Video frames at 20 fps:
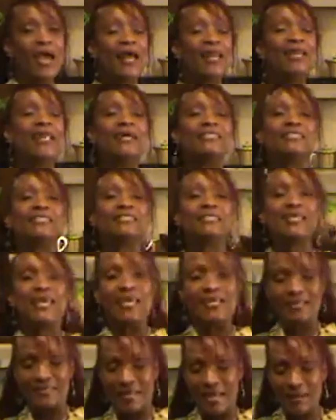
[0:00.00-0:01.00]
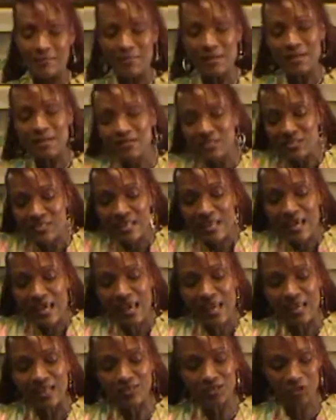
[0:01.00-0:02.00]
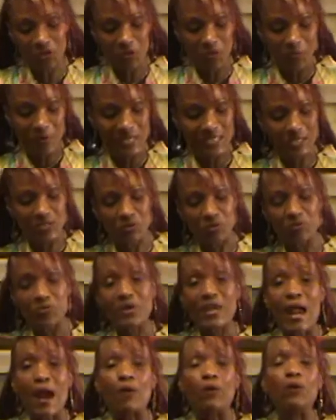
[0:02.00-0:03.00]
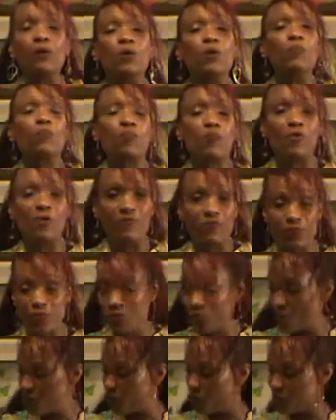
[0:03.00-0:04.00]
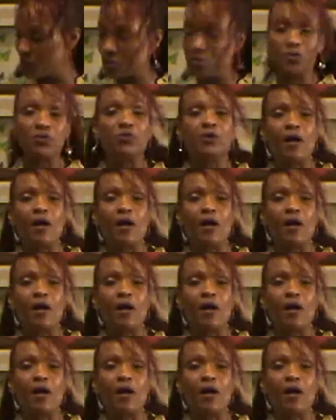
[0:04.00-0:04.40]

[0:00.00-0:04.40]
let's take 10 minutes and show my sister Carol a preview of what's to